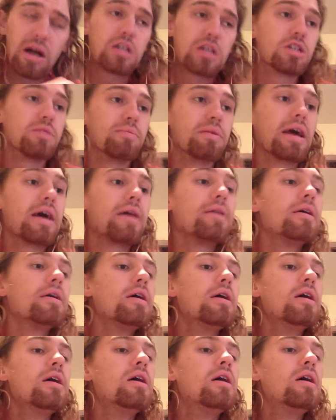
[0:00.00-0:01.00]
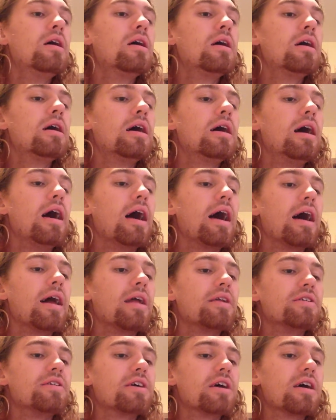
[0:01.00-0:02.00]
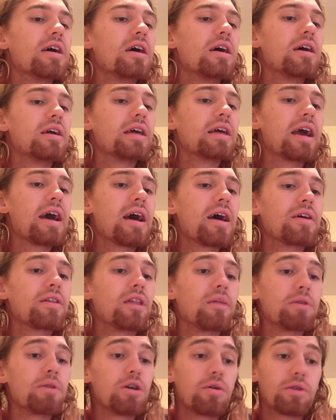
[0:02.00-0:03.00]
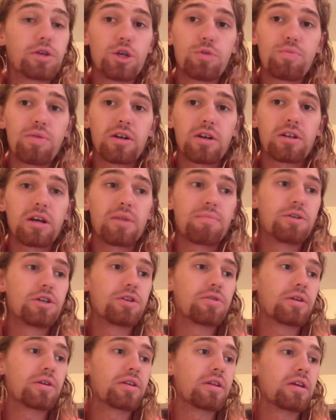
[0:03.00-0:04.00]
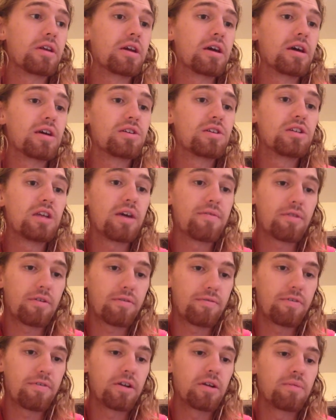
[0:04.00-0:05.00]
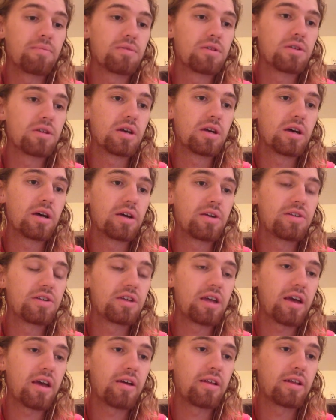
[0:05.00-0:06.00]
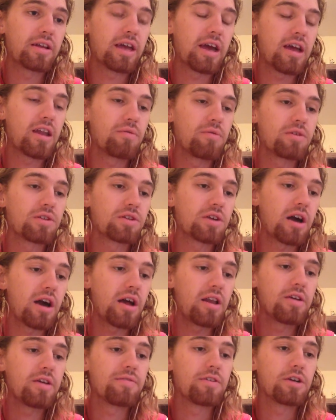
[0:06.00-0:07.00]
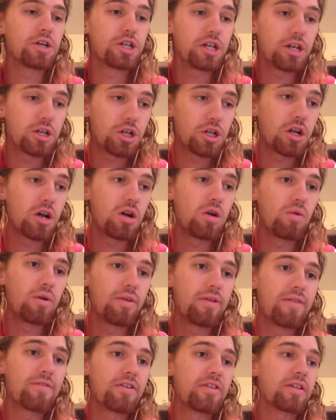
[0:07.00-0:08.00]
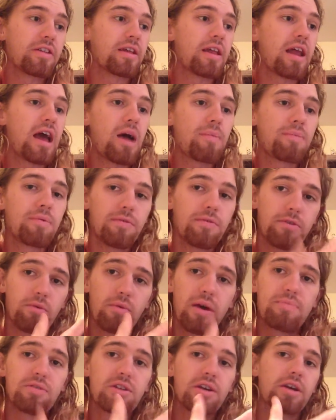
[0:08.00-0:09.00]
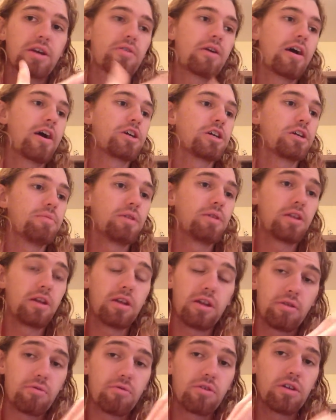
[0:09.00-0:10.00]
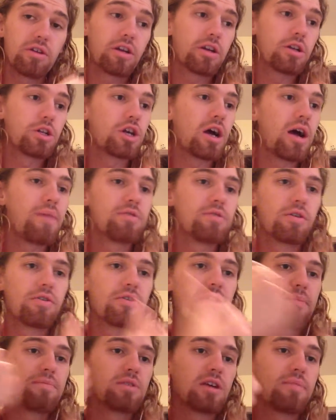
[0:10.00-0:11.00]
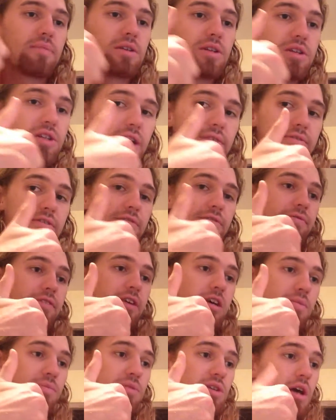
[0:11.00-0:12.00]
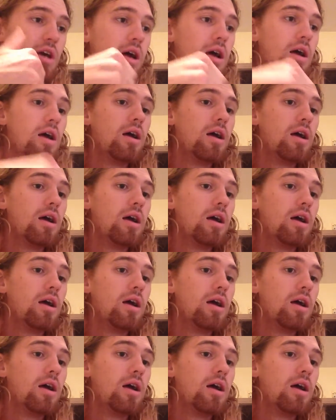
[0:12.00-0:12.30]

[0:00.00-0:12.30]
watched them yet. And yeah, let me know what you picked up during the Severin Films sale. Again, it was kind of a shit show with everything that happened with the website crashing, but they did a really good job, so thumbs up to Severin Films